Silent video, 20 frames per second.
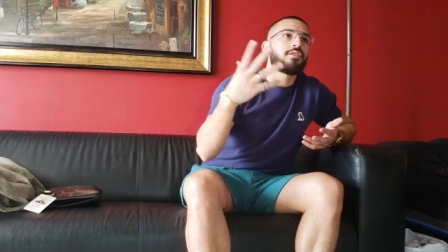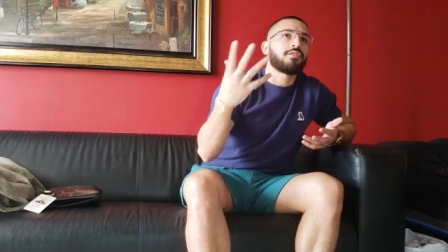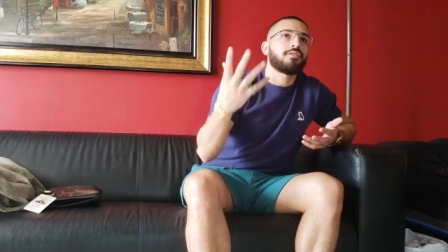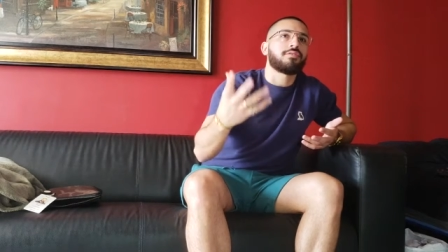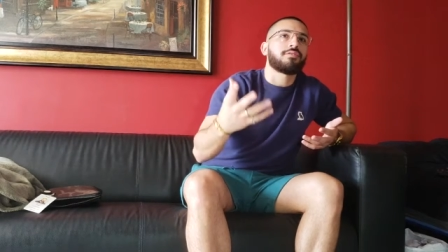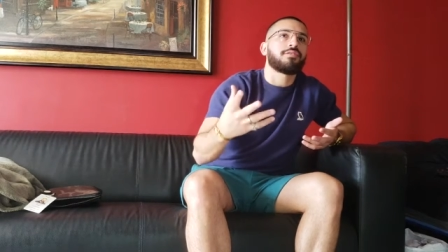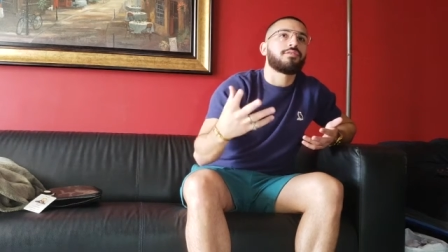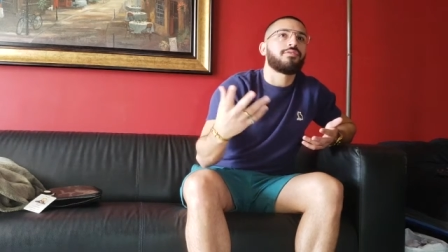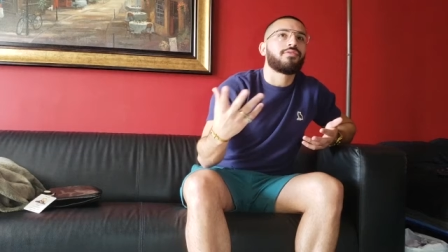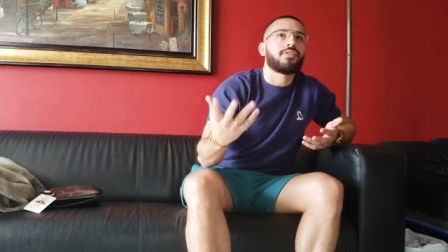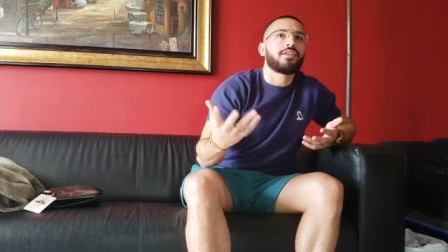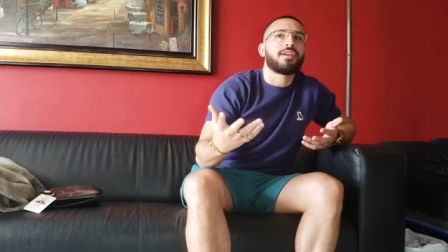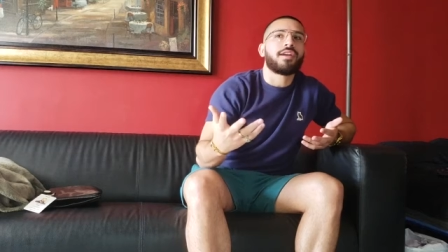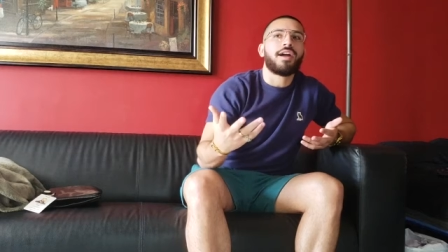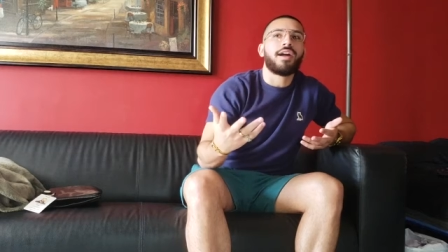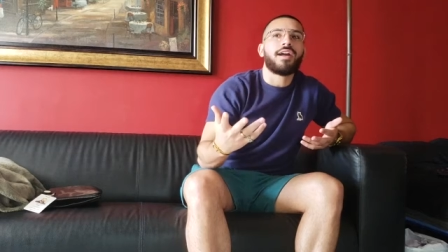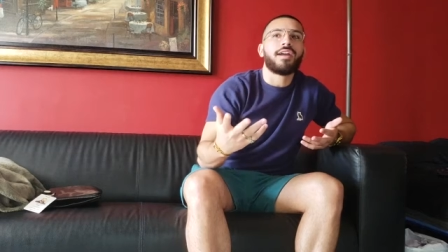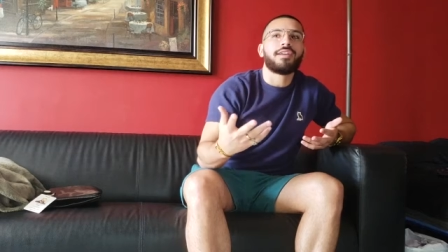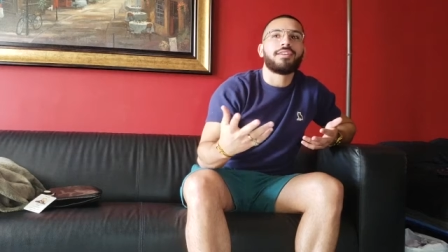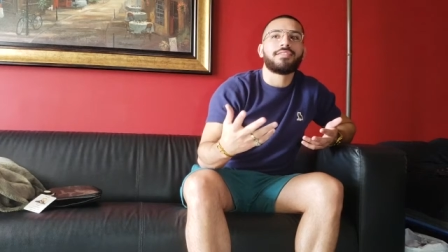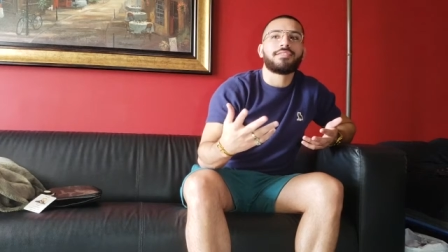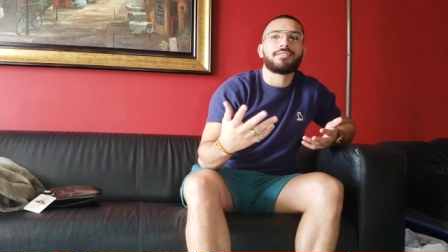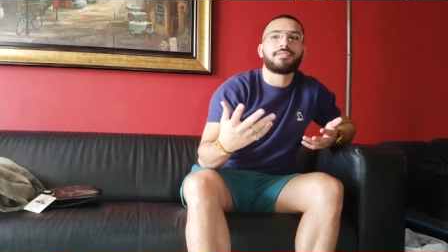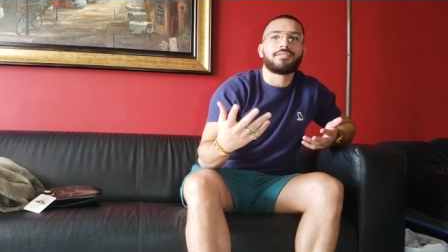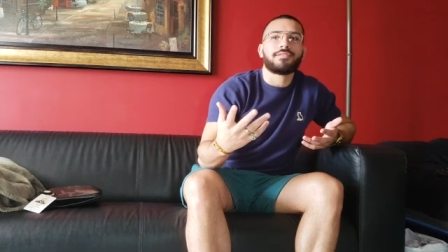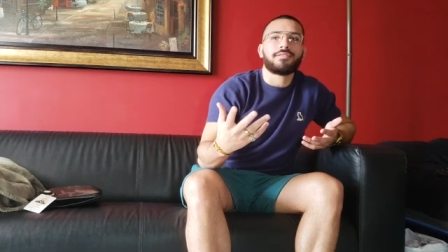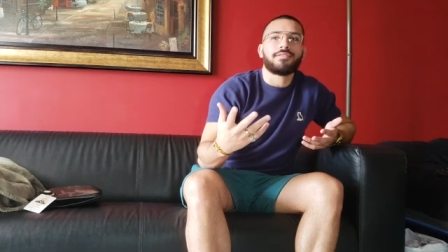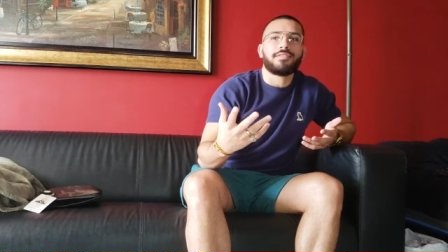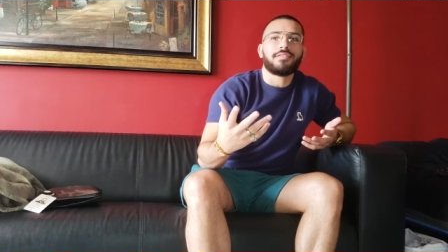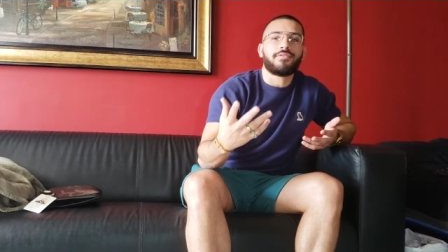for
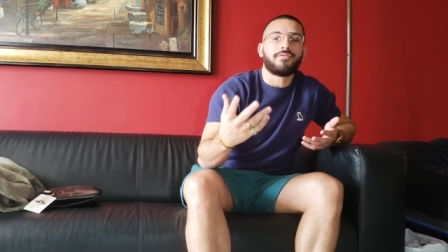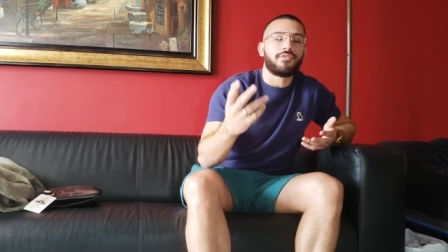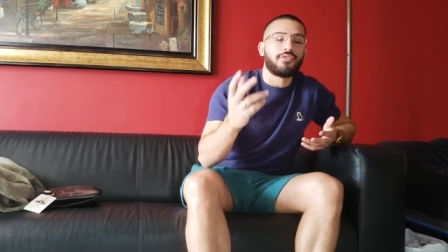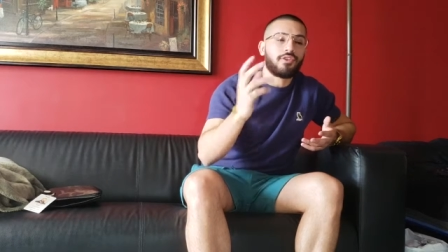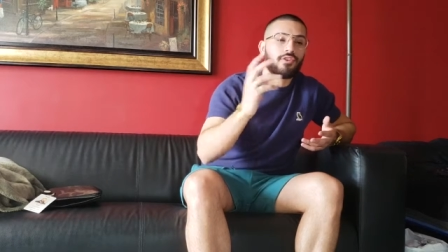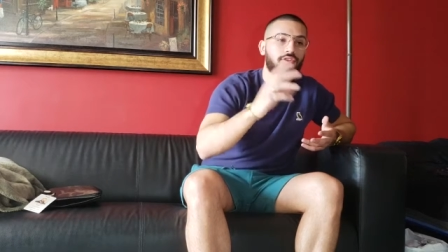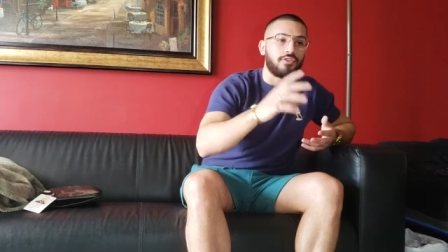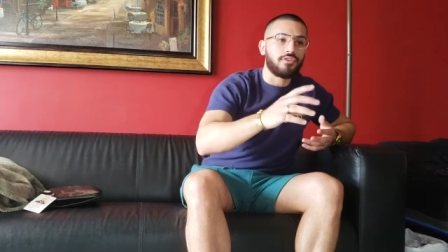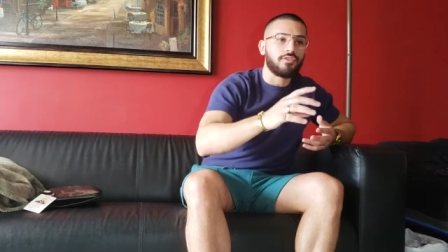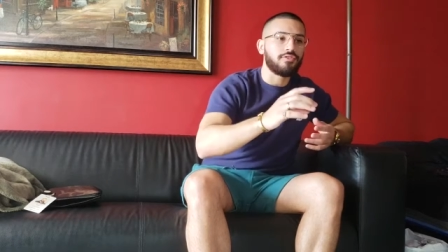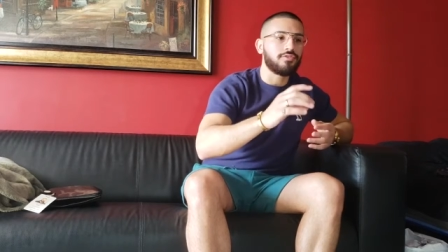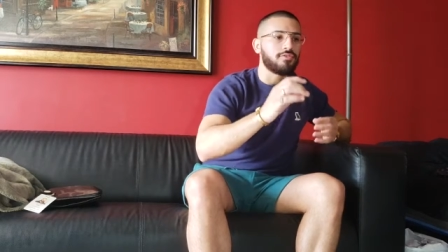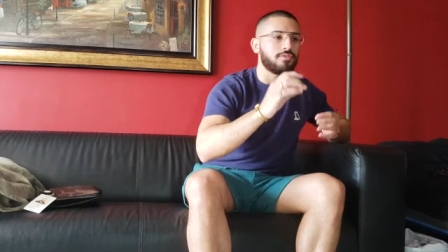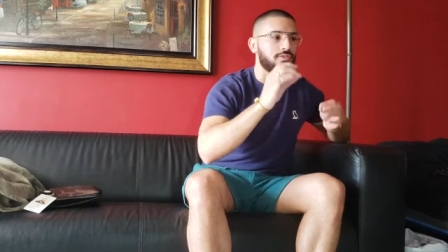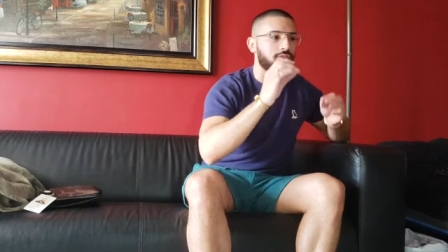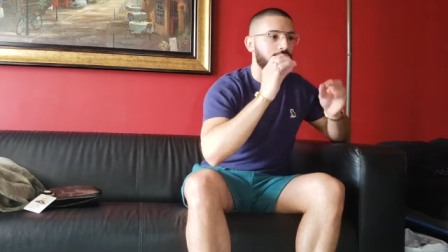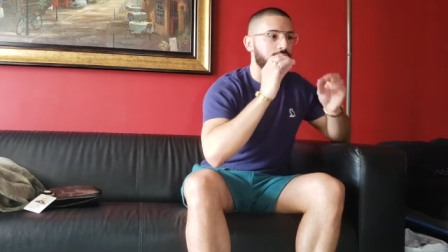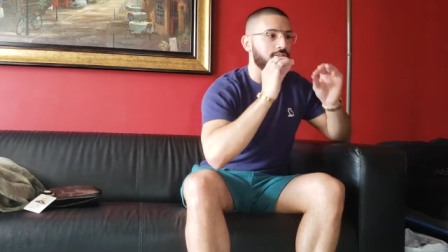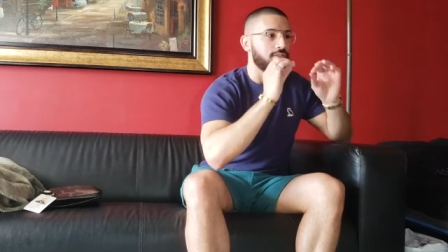guys for girls